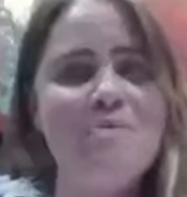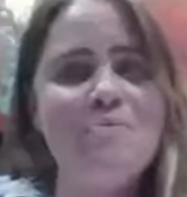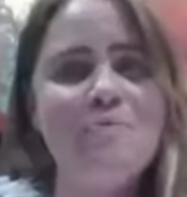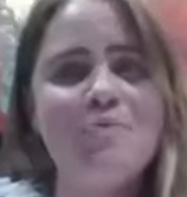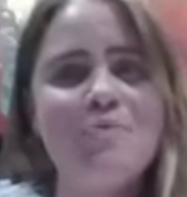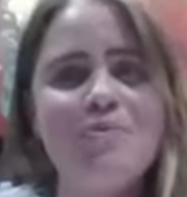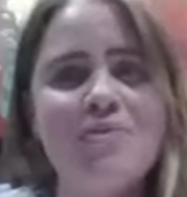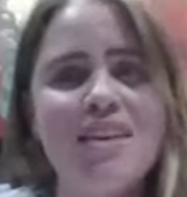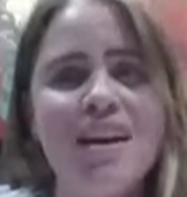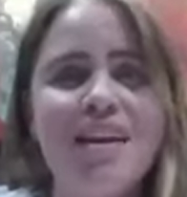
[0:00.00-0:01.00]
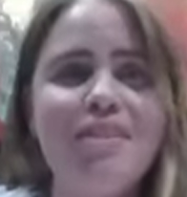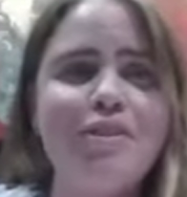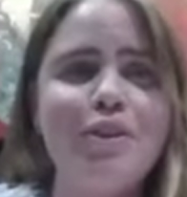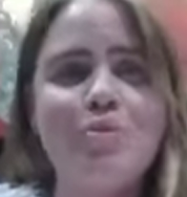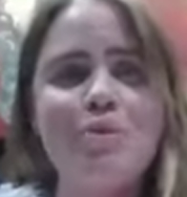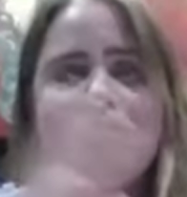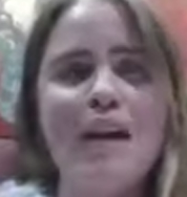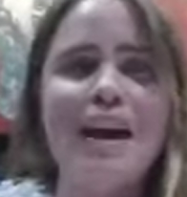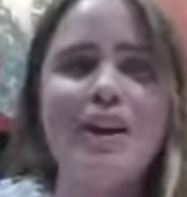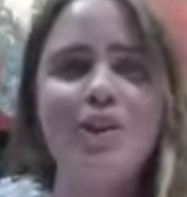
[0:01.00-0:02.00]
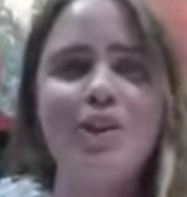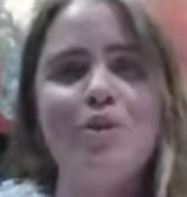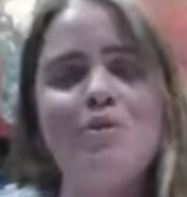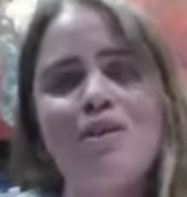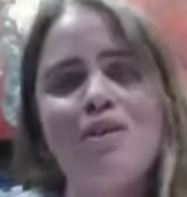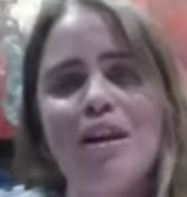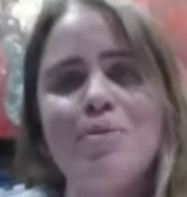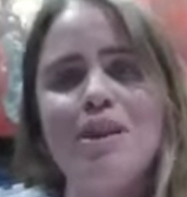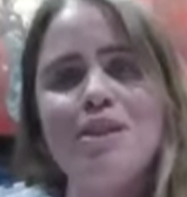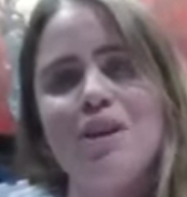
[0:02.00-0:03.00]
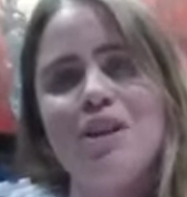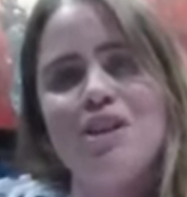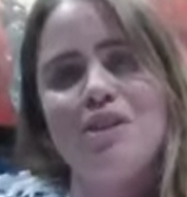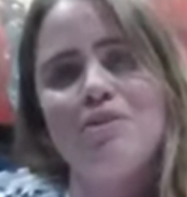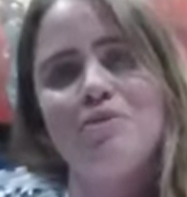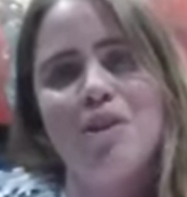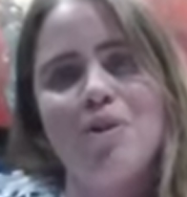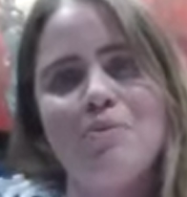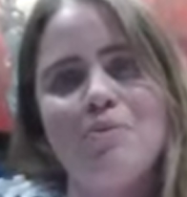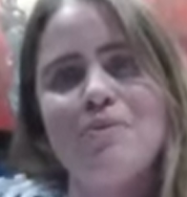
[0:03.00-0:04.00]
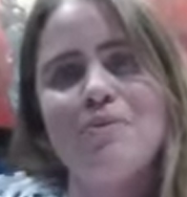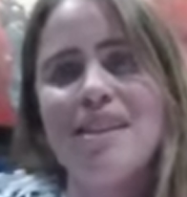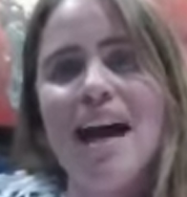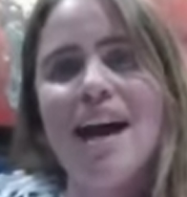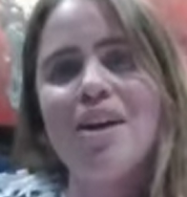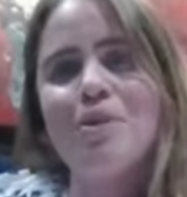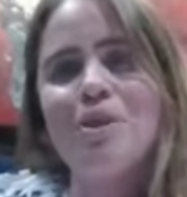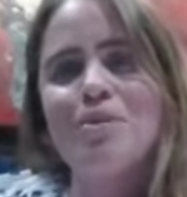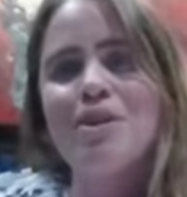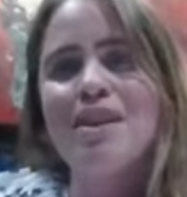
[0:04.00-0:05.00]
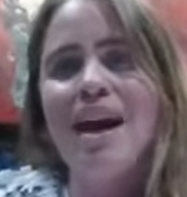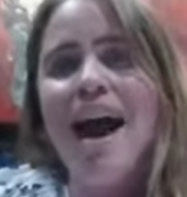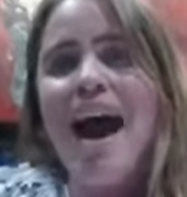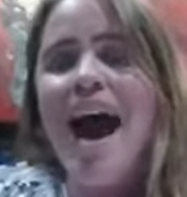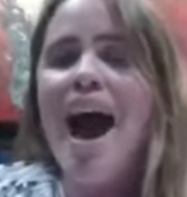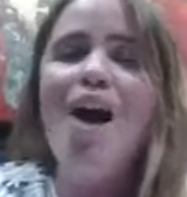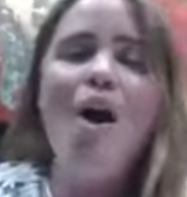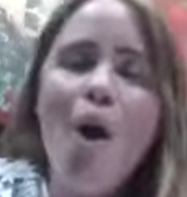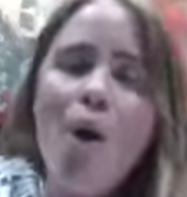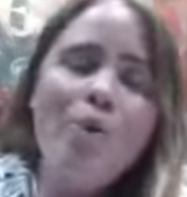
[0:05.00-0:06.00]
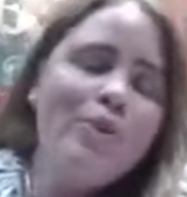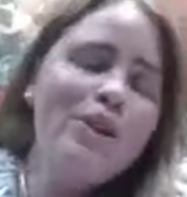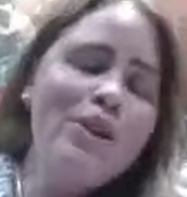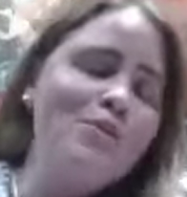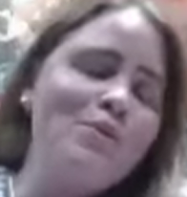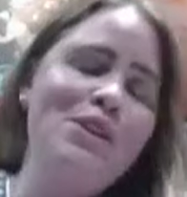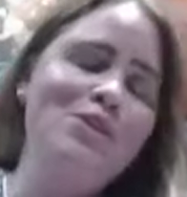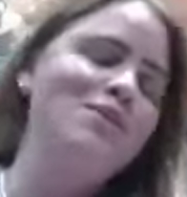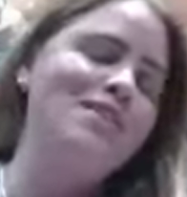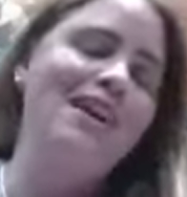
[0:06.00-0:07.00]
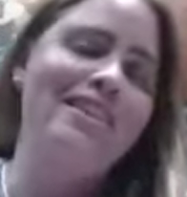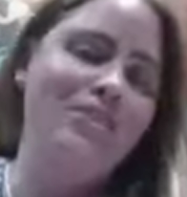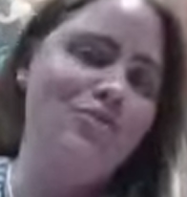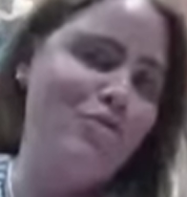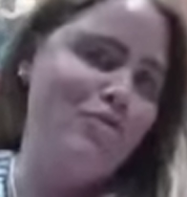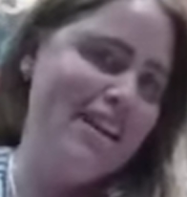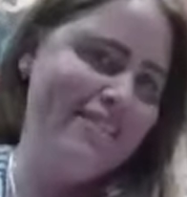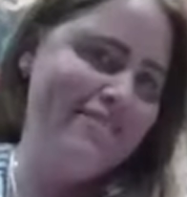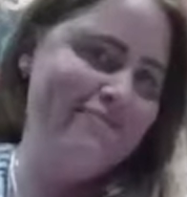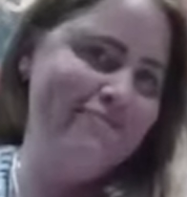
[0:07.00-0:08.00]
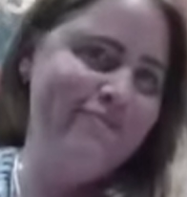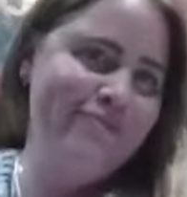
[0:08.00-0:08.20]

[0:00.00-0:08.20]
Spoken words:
Kind of looping back through, we've got a fabulous question from Zach, which was, how old were you when you started drawing?